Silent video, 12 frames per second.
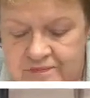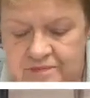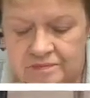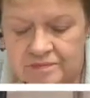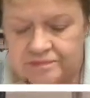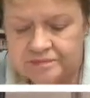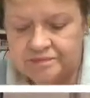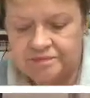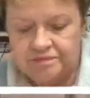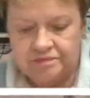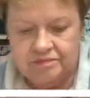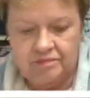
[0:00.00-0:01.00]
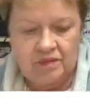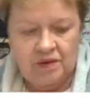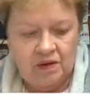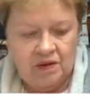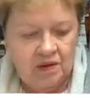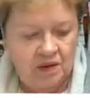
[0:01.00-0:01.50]

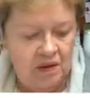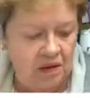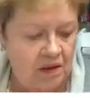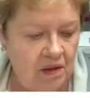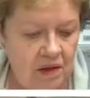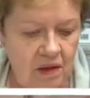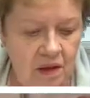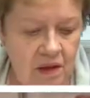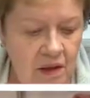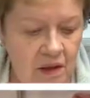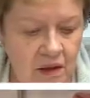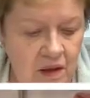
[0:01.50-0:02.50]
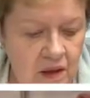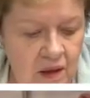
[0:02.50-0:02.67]
(silence)